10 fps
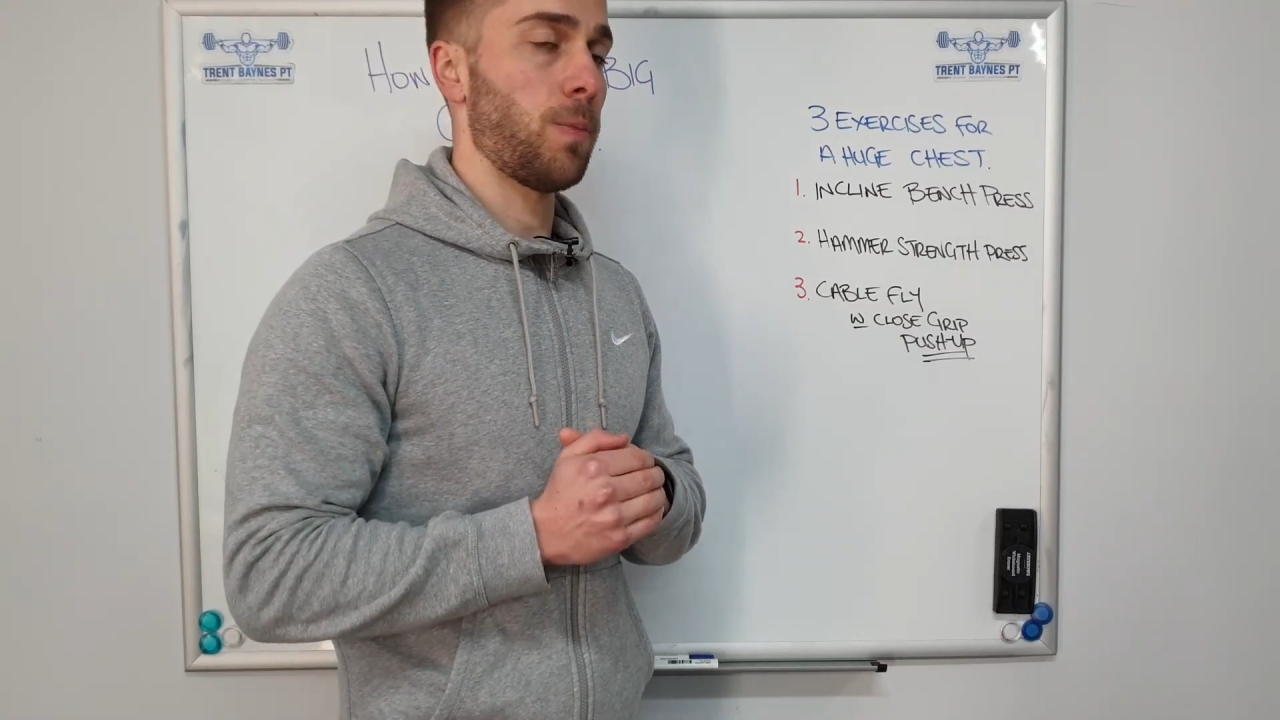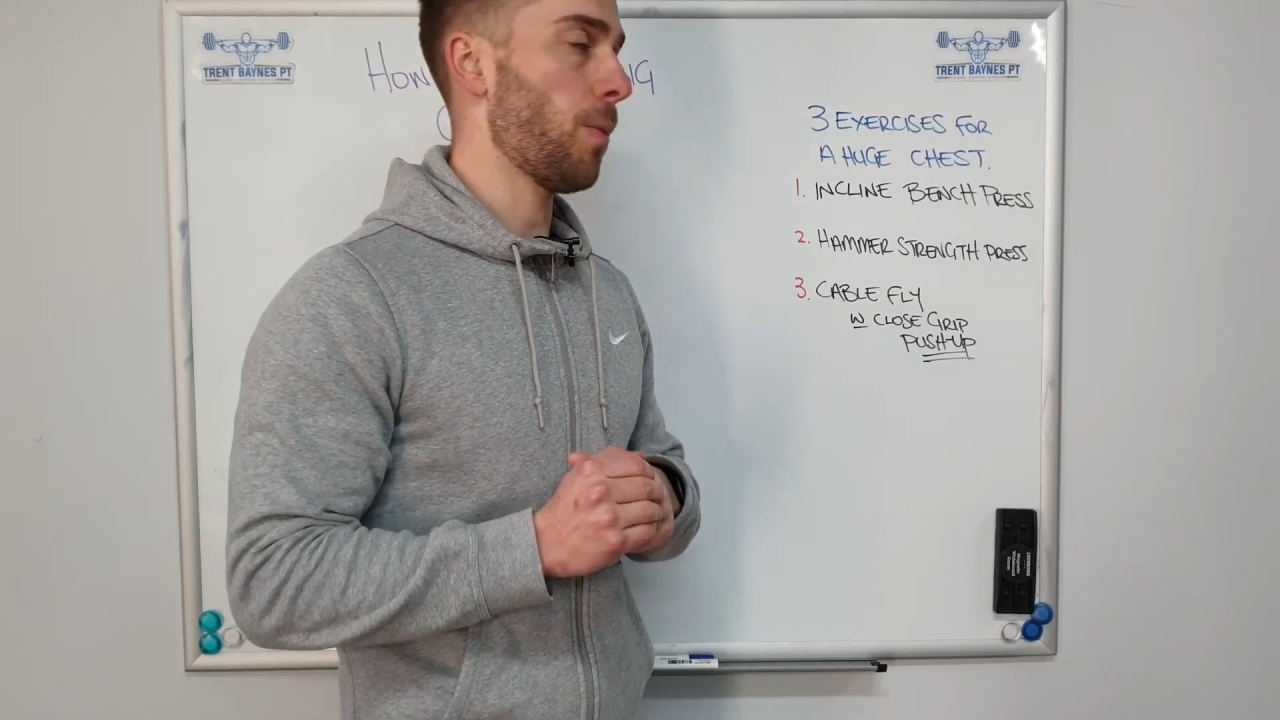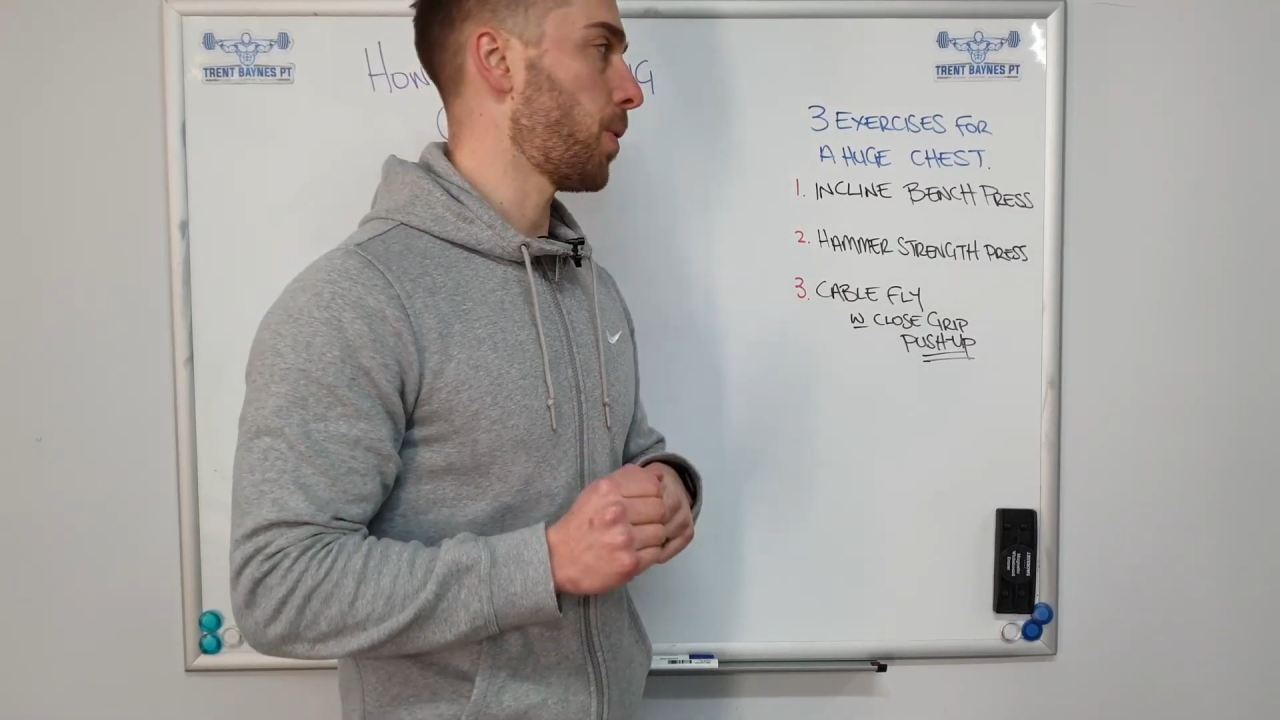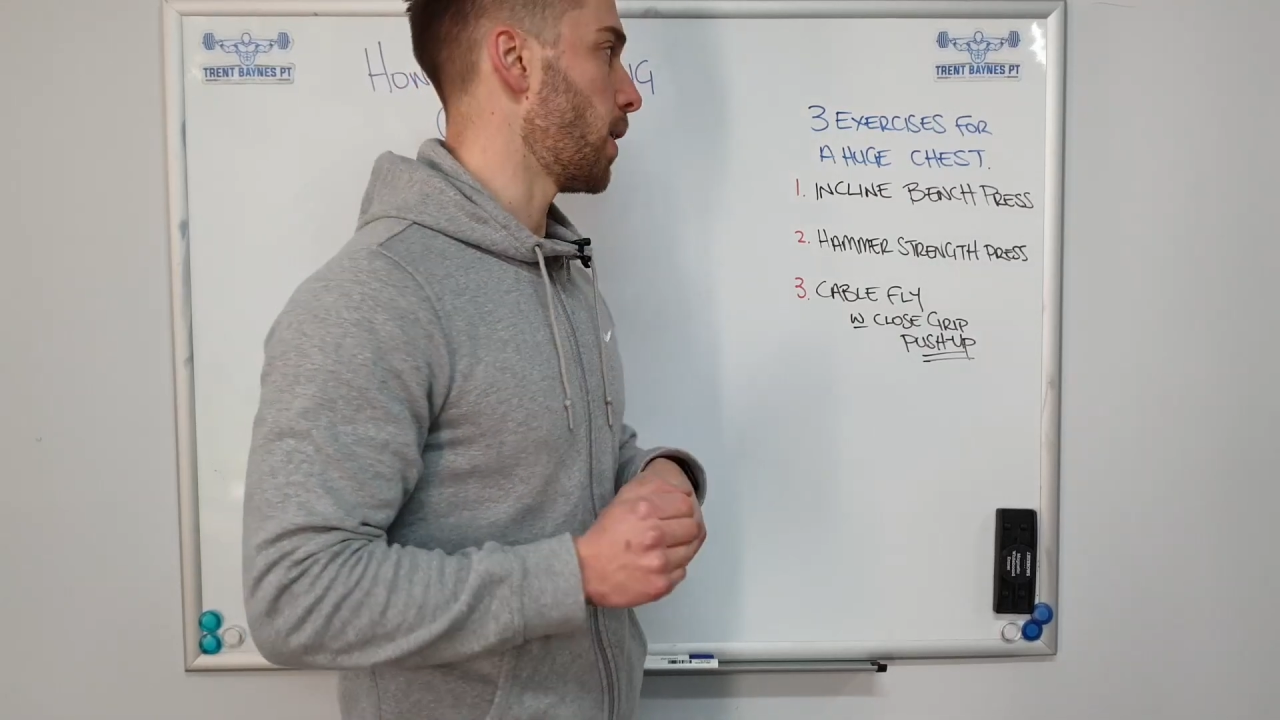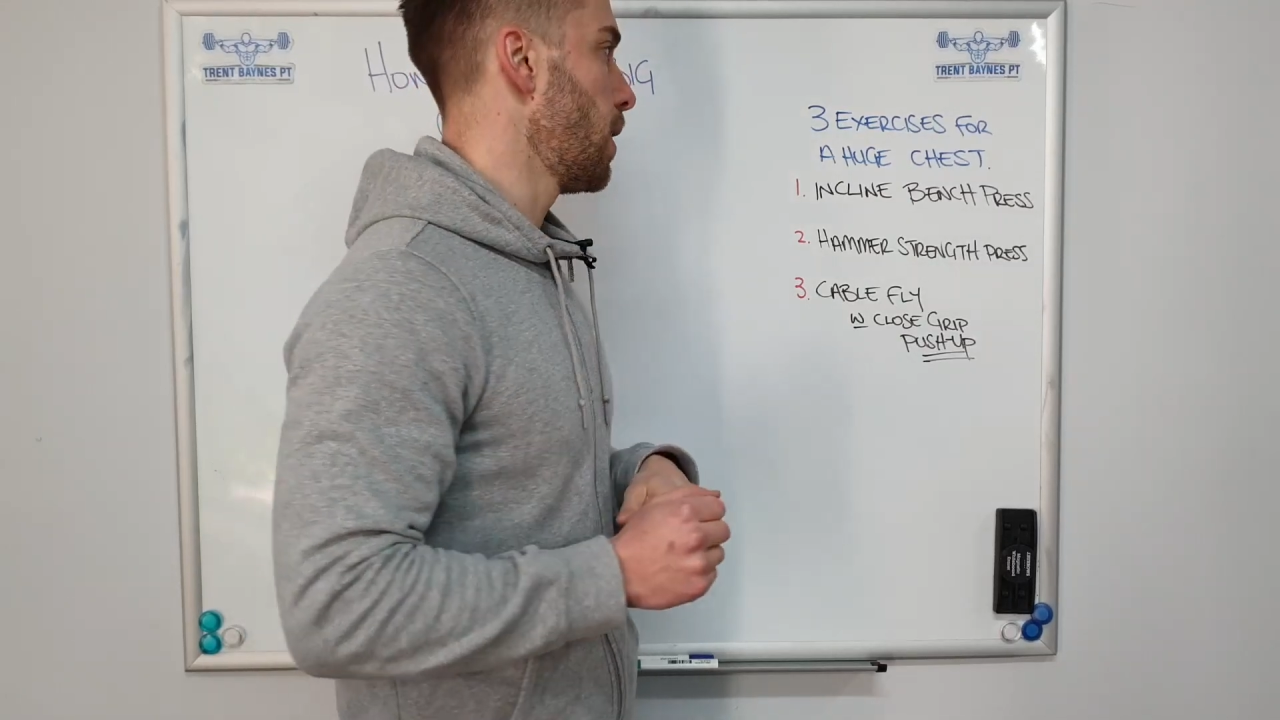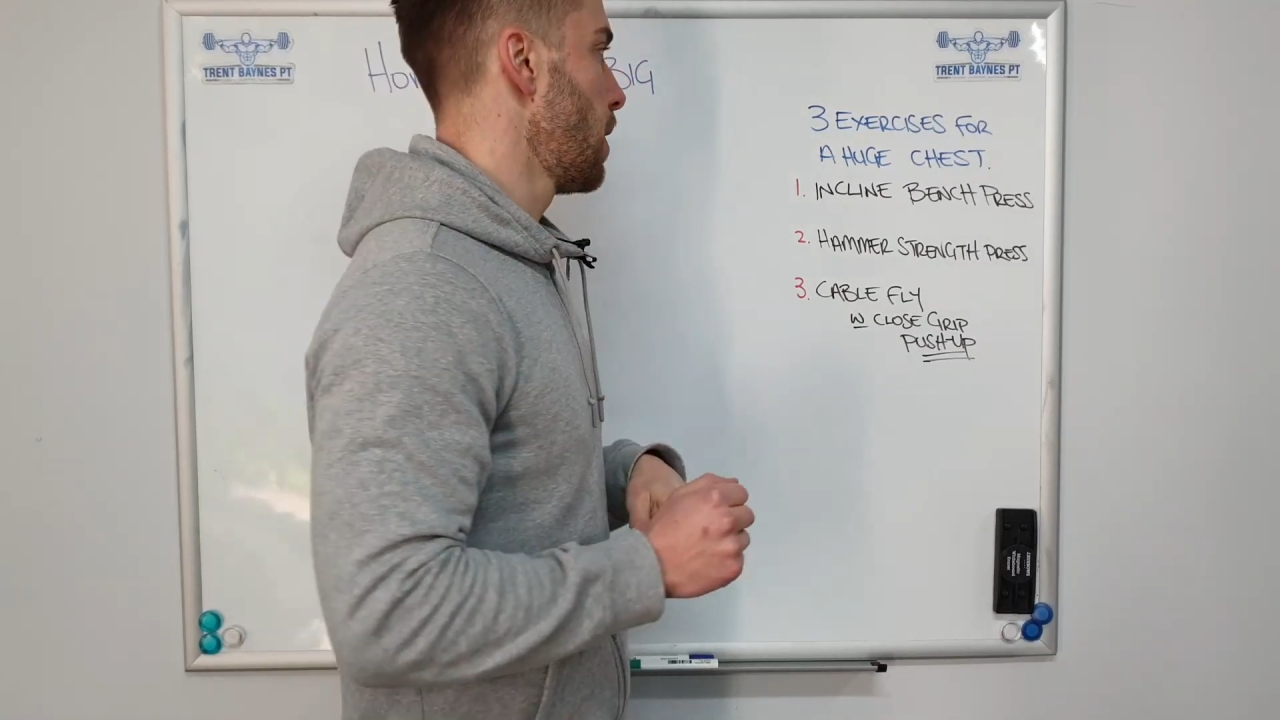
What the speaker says: properly.